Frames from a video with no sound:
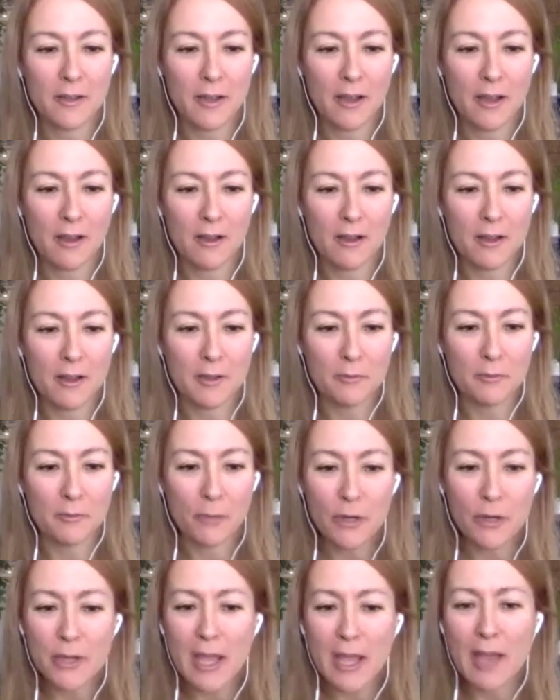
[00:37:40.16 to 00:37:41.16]

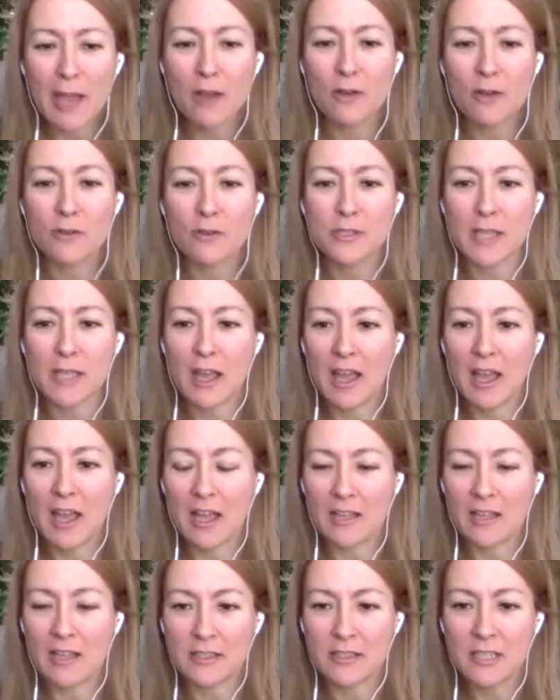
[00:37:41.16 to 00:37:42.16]
burnout
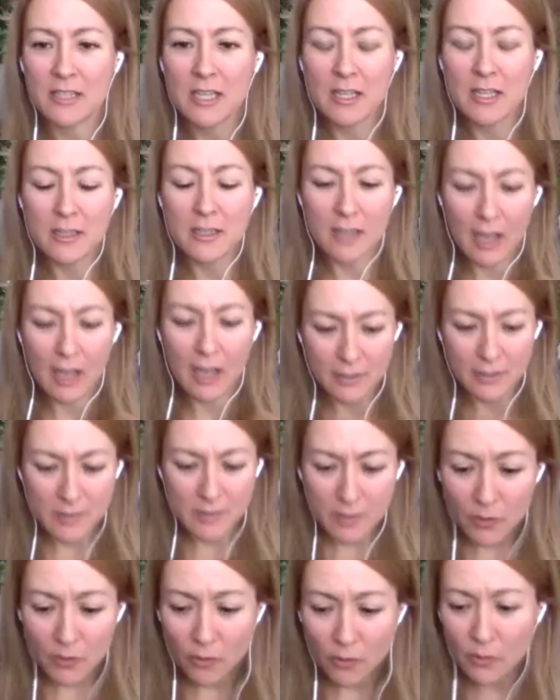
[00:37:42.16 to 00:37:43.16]
and
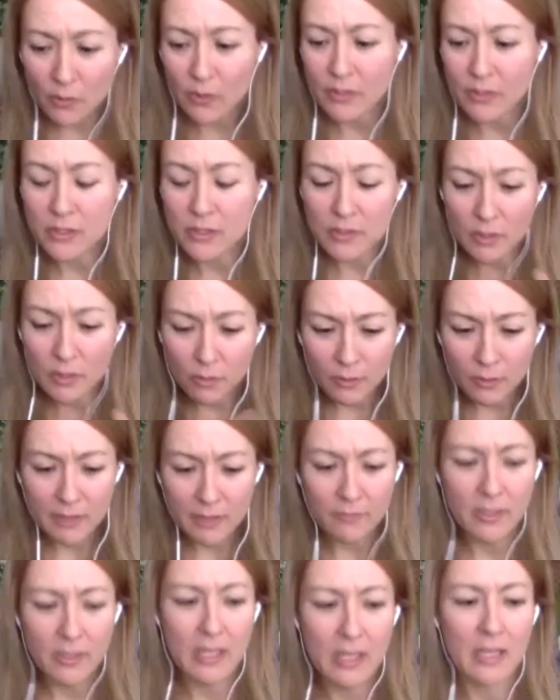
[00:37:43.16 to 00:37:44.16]
slow
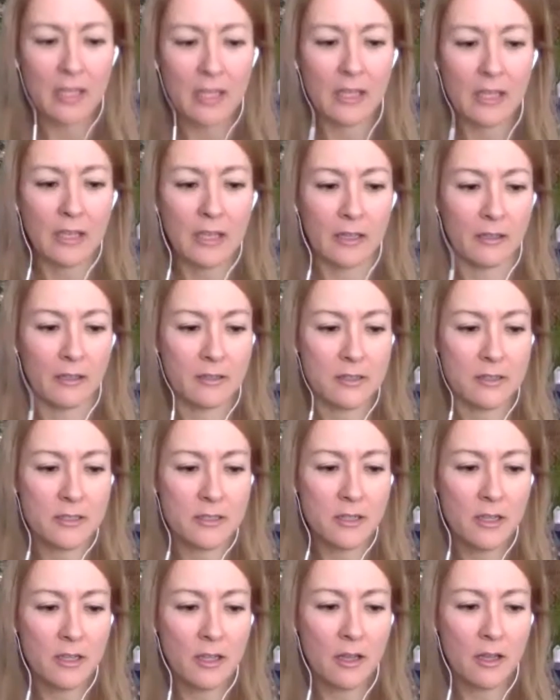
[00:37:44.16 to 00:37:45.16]
living and
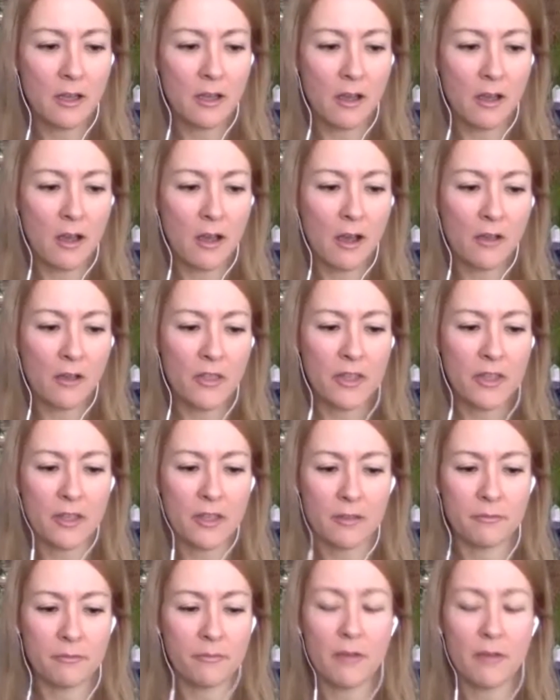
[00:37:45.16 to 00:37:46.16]
all
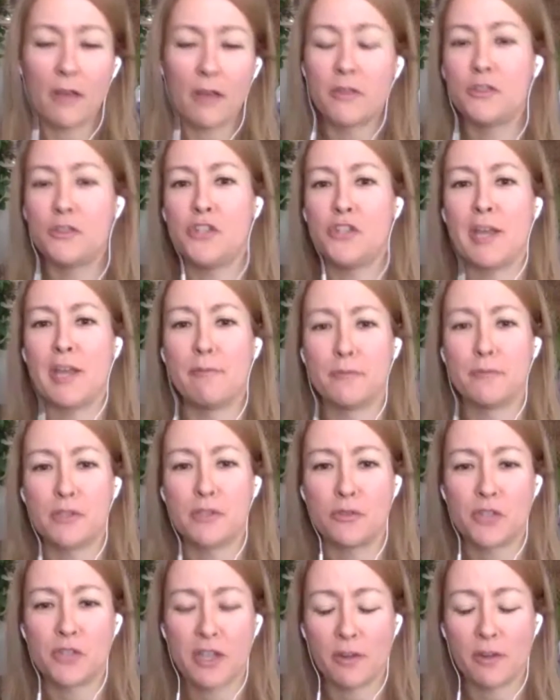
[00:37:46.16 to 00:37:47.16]
the gems
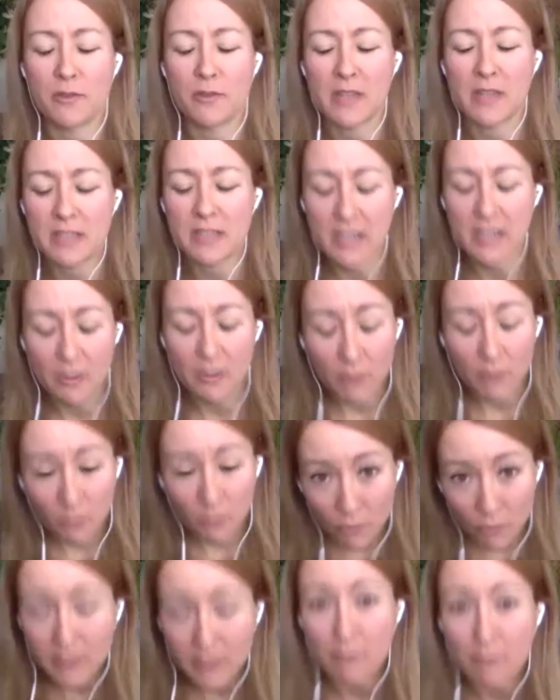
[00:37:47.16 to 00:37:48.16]
you shared with us today. We
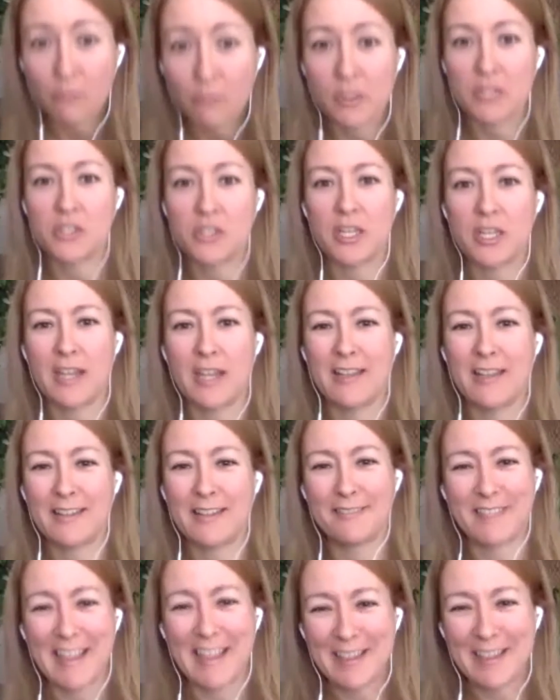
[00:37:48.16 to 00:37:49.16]
really appreciate
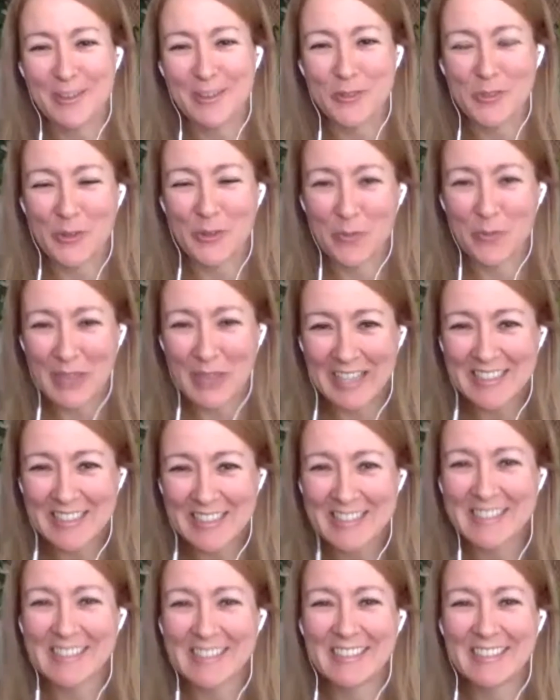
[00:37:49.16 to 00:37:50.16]
it. Thank you so much.